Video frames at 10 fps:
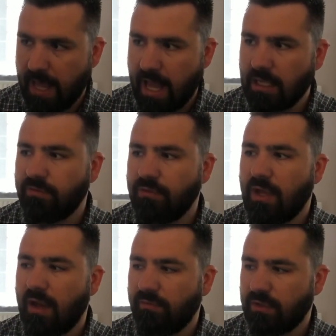And if you
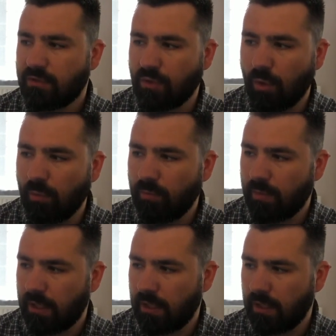have the
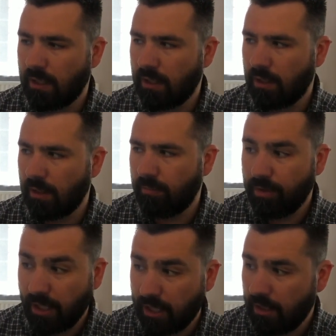Chrome uh,
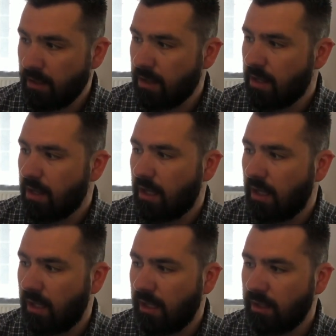plugin,
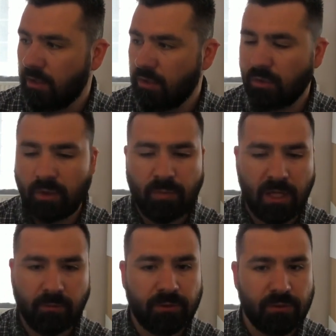uh, you'll
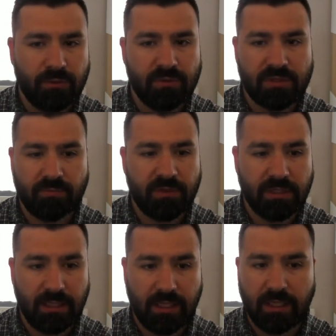be able to do
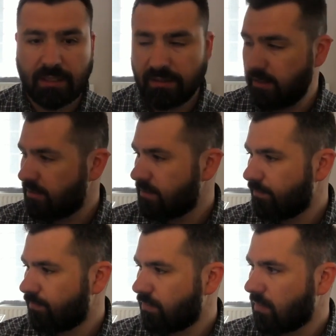something like this.
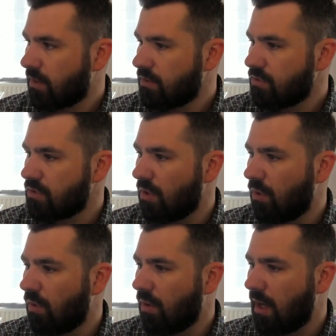
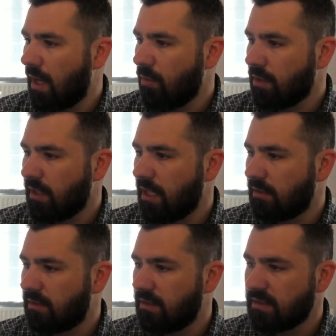So I want to
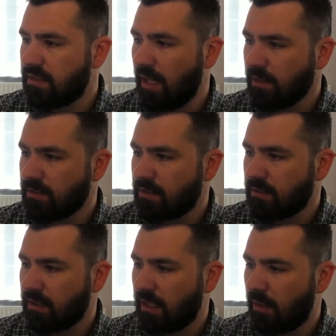get this text
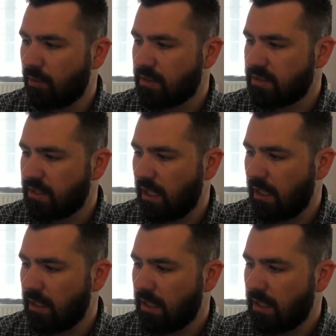and I want to
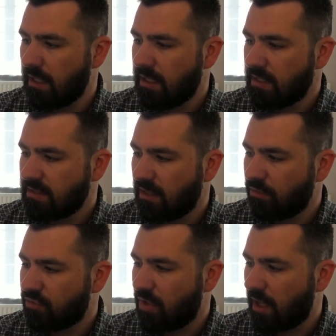say send
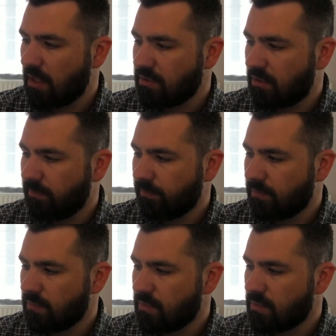to TriCaster,
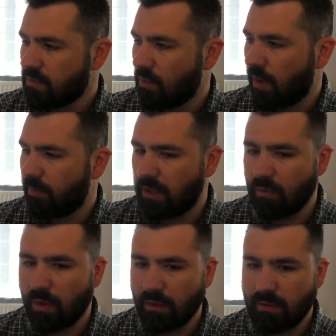so web key
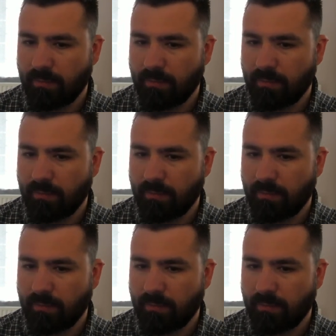one.